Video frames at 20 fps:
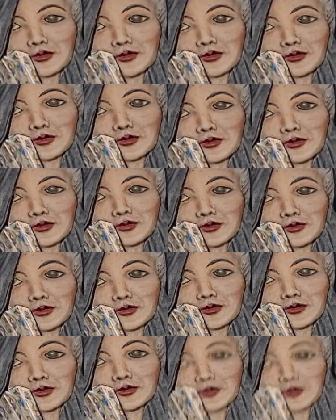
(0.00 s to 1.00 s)
you have
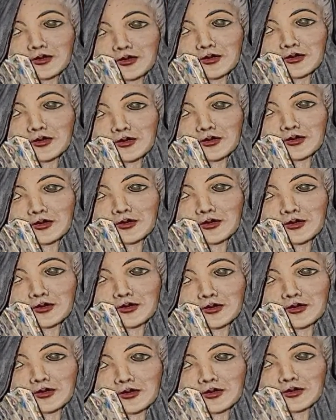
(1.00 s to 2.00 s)
to understand how big
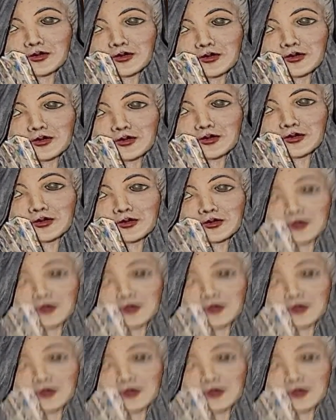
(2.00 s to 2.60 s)
these things are.